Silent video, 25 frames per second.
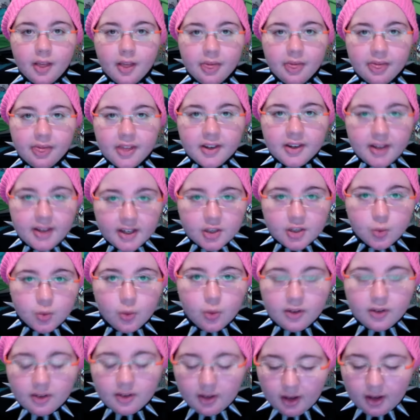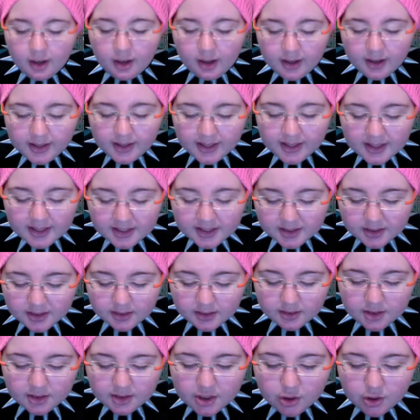the next one that I like is
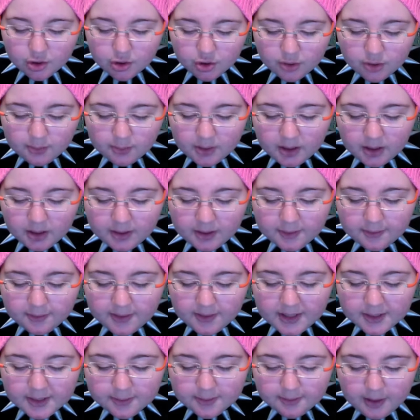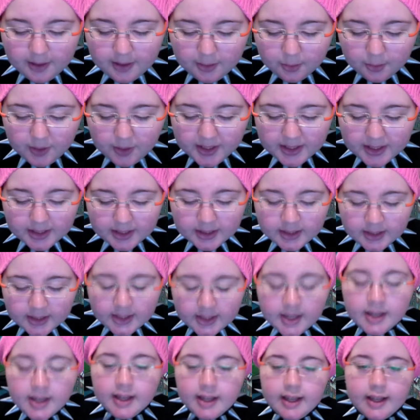Giorgio Armani Face Fabric
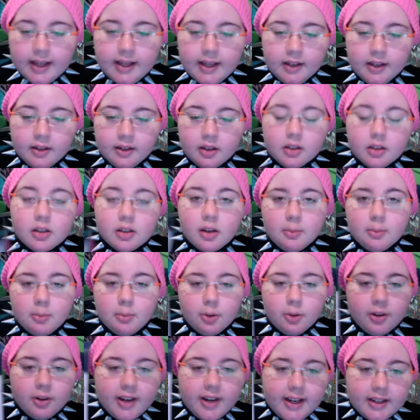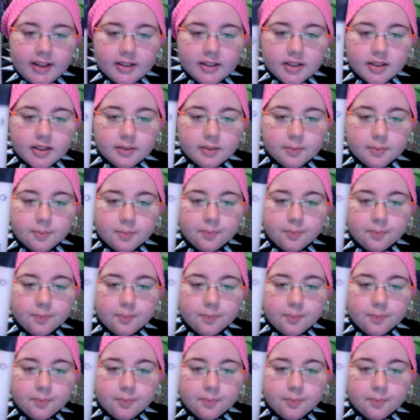in number 8.